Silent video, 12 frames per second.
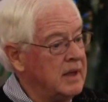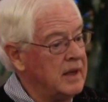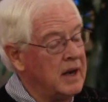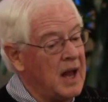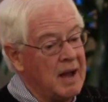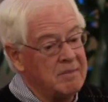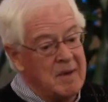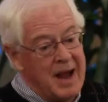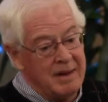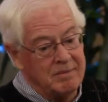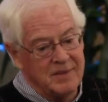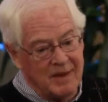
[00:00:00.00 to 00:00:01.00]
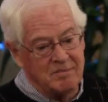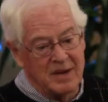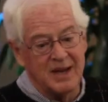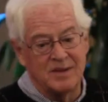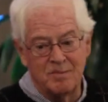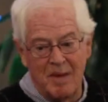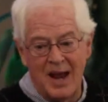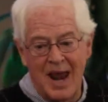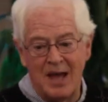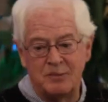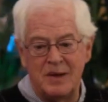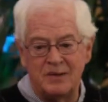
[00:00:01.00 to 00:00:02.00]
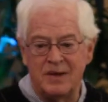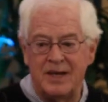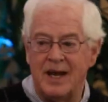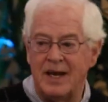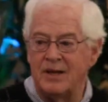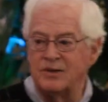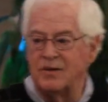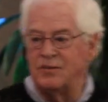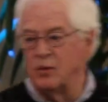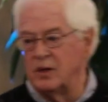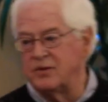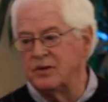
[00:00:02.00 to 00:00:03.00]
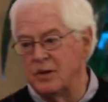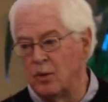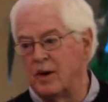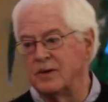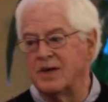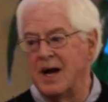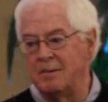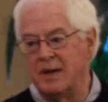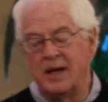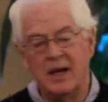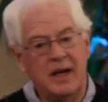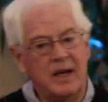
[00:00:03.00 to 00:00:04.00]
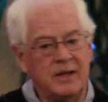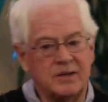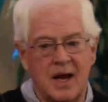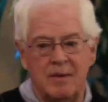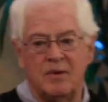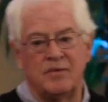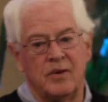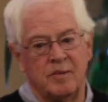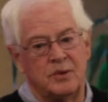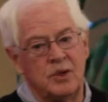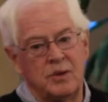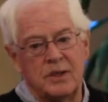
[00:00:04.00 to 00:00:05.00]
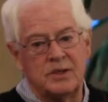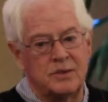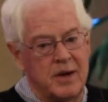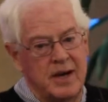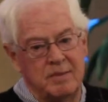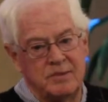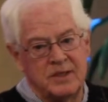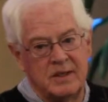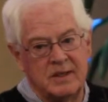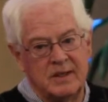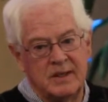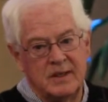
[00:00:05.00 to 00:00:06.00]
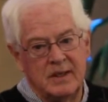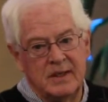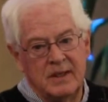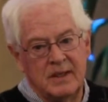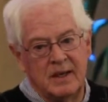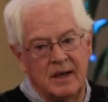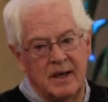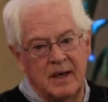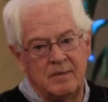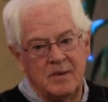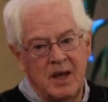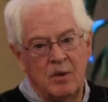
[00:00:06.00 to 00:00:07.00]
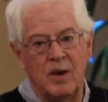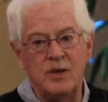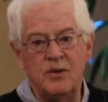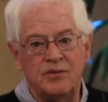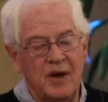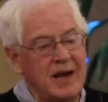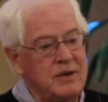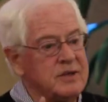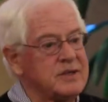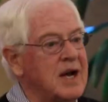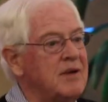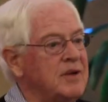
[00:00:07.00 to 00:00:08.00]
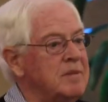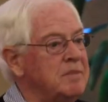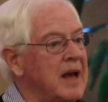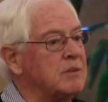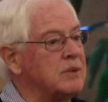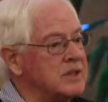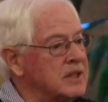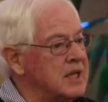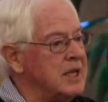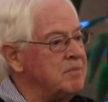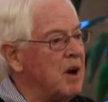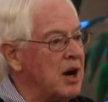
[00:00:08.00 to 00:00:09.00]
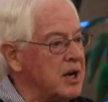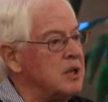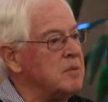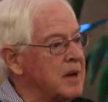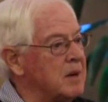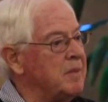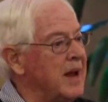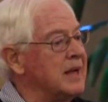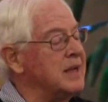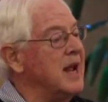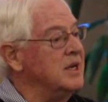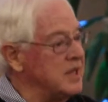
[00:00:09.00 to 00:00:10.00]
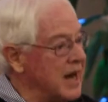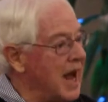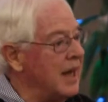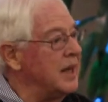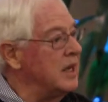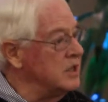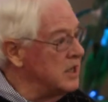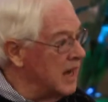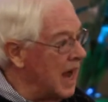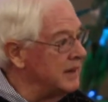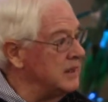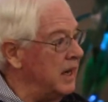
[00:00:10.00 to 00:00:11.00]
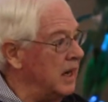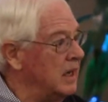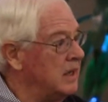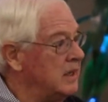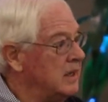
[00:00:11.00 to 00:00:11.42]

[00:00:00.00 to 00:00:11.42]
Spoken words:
And I guess my last piece of data is, if you listen to where it's coming from two extremes. All right? When you find yourself in bed with the tea party, you better pay attention to how the hell you got there.